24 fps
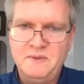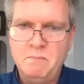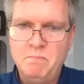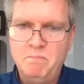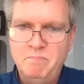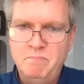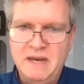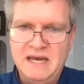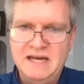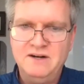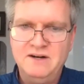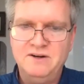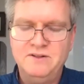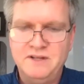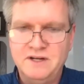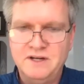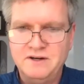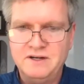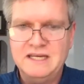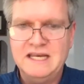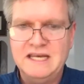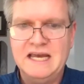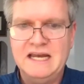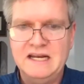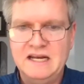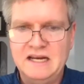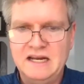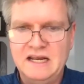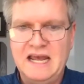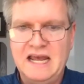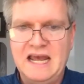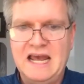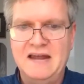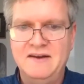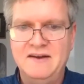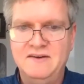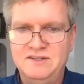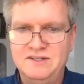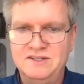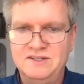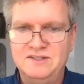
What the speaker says: the better they're getting at